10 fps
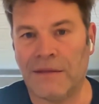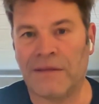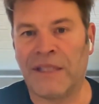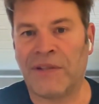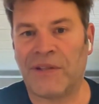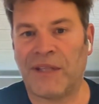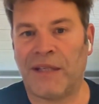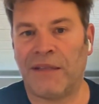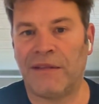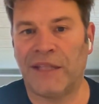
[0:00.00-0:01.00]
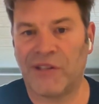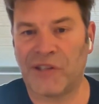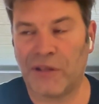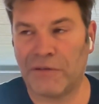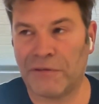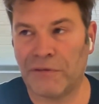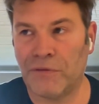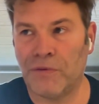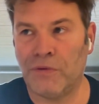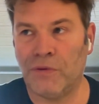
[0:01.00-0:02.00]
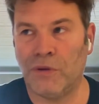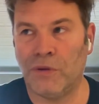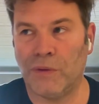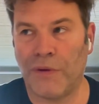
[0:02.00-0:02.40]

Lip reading: They're selling their stuff to